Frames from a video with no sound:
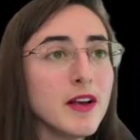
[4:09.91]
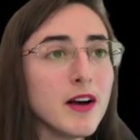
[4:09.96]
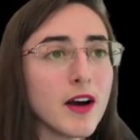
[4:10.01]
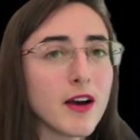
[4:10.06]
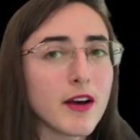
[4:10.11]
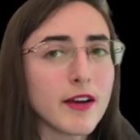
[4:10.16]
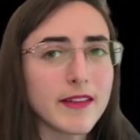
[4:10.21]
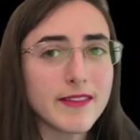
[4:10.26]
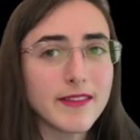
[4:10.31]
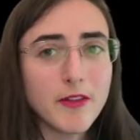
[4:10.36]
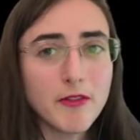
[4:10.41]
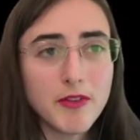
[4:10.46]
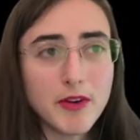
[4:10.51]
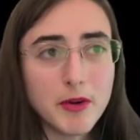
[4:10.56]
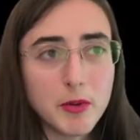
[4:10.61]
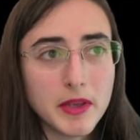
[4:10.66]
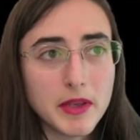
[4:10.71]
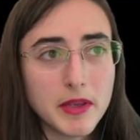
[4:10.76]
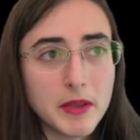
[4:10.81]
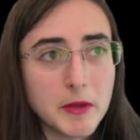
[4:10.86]
It's not
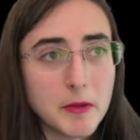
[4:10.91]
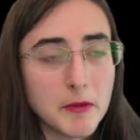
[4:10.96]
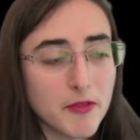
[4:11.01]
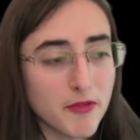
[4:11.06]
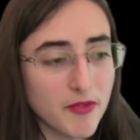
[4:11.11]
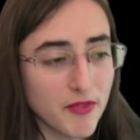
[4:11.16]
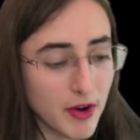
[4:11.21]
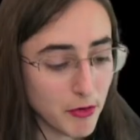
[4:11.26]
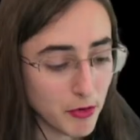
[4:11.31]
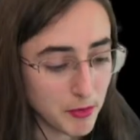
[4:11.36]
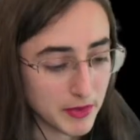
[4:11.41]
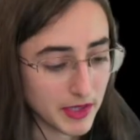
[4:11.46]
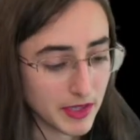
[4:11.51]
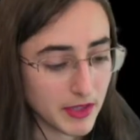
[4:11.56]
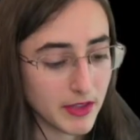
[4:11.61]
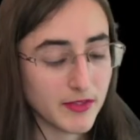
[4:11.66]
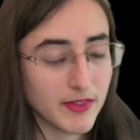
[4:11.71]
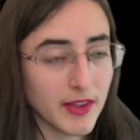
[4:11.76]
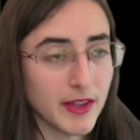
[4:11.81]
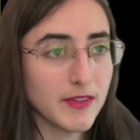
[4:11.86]
very
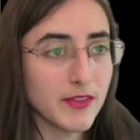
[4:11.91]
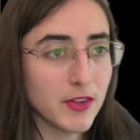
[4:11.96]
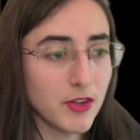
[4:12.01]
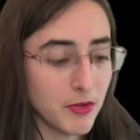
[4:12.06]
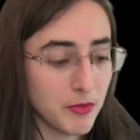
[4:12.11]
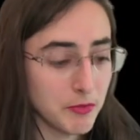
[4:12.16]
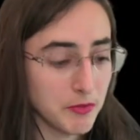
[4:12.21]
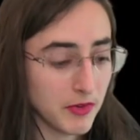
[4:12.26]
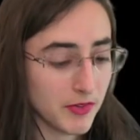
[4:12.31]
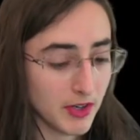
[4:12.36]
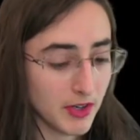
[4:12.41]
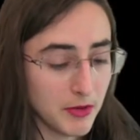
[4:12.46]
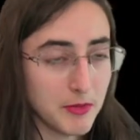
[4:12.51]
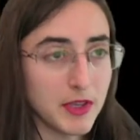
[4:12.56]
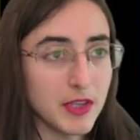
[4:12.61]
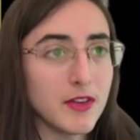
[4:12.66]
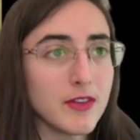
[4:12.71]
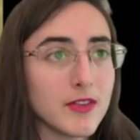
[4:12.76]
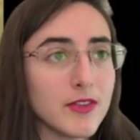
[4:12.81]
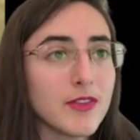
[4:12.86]
big, 10
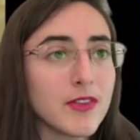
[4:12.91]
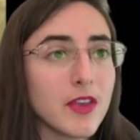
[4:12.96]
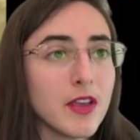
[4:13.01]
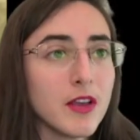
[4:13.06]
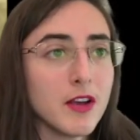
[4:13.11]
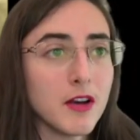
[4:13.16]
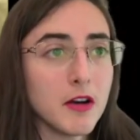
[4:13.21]
centimeters.